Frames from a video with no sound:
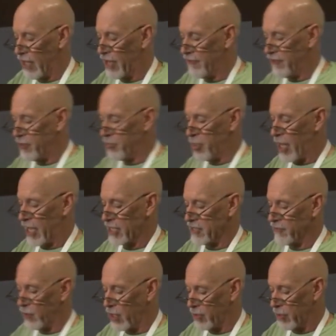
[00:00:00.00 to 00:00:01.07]
of life impacts
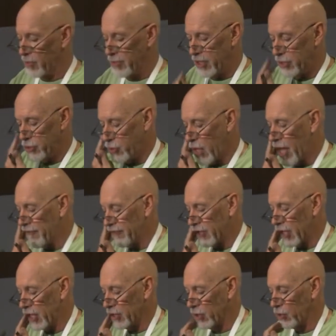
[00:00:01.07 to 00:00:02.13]
of automobile
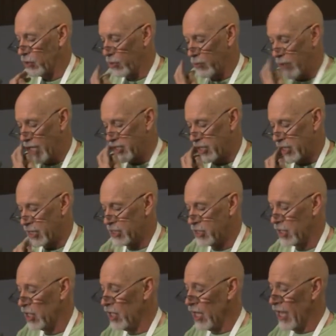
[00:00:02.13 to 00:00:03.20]
traffic on local
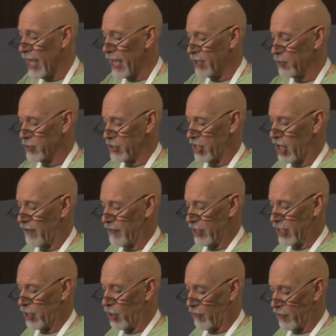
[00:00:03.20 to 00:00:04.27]
residents, and it was covered
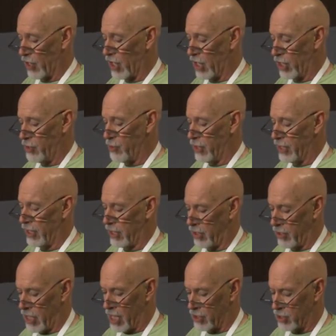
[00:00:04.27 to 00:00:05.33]
in over 100
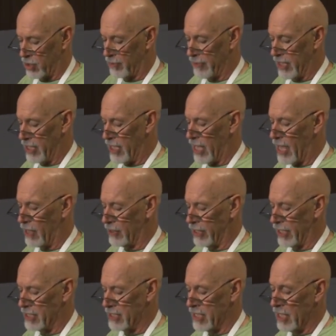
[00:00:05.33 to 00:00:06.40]
international media
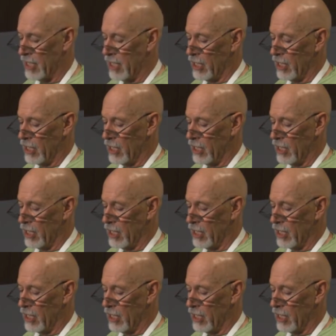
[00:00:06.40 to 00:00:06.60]
outlets.